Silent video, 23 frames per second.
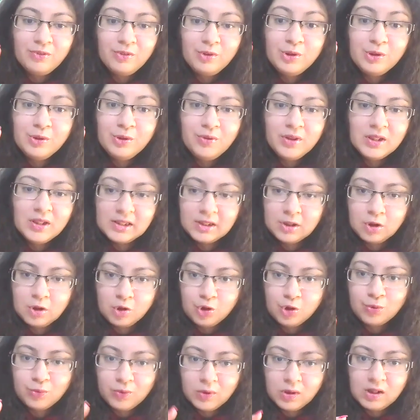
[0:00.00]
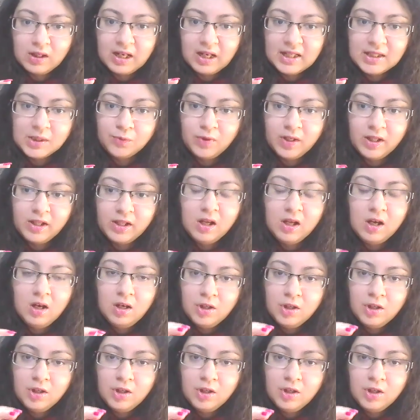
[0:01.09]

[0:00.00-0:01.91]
Do research work as well.